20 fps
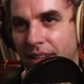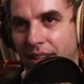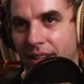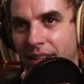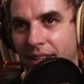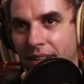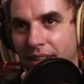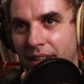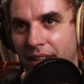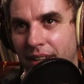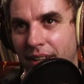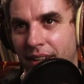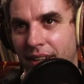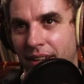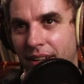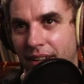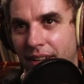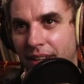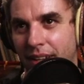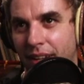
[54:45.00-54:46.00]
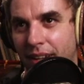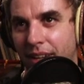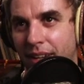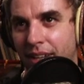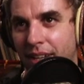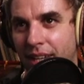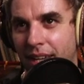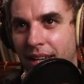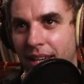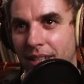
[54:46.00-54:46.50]

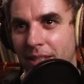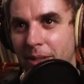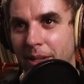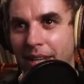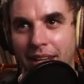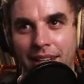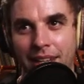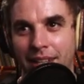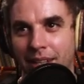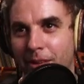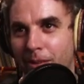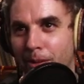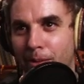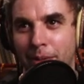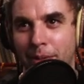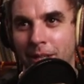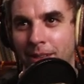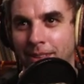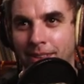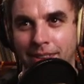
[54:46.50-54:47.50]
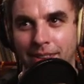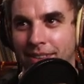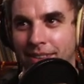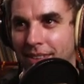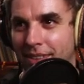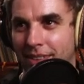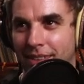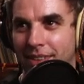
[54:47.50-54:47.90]
Yeah, you can't kill the middle